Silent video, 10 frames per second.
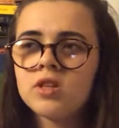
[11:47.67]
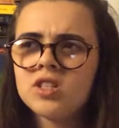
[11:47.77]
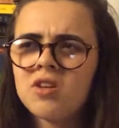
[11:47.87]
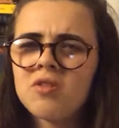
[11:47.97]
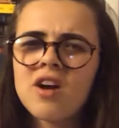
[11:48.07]

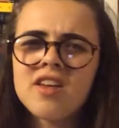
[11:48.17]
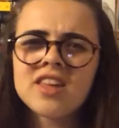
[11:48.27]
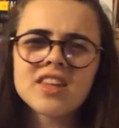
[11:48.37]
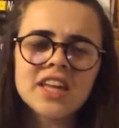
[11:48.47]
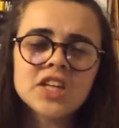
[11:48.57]
So I
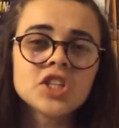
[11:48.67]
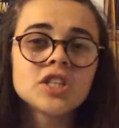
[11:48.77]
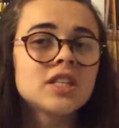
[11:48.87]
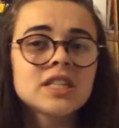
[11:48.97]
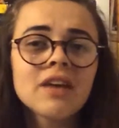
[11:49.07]
think they
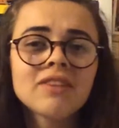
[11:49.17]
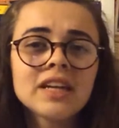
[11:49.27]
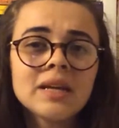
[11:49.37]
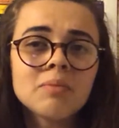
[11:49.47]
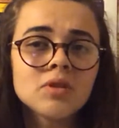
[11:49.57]
should
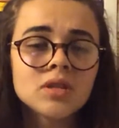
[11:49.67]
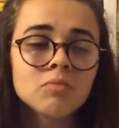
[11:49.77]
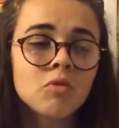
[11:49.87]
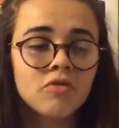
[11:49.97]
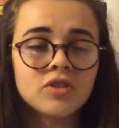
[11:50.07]
definitely put
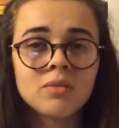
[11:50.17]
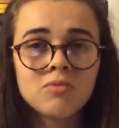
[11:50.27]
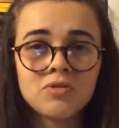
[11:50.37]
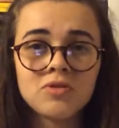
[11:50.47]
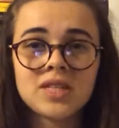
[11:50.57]
some more of the
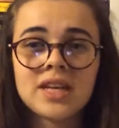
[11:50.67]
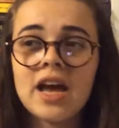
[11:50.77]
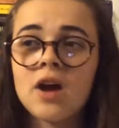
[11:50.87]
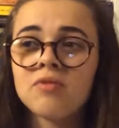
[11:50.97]
Dumbledores in there.